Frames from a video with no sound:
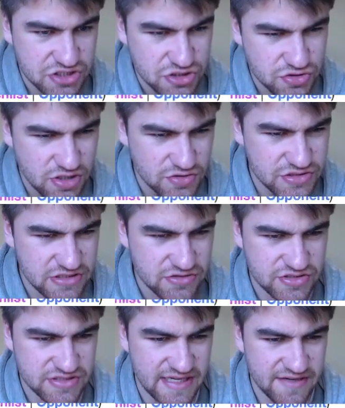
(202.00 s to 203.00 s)
goals, it
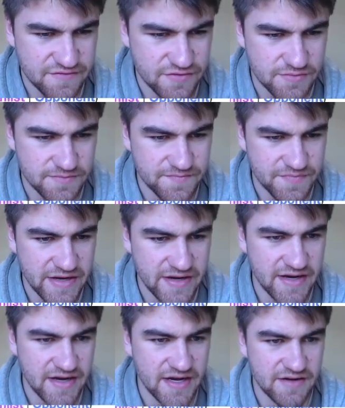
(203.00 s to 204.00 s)
looks like, from
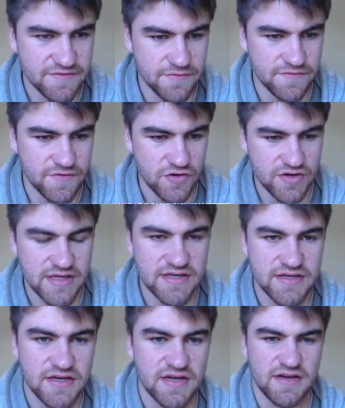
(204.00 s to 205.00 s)

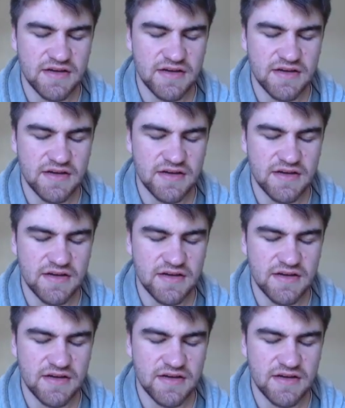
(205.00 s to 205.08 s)
Fogarty.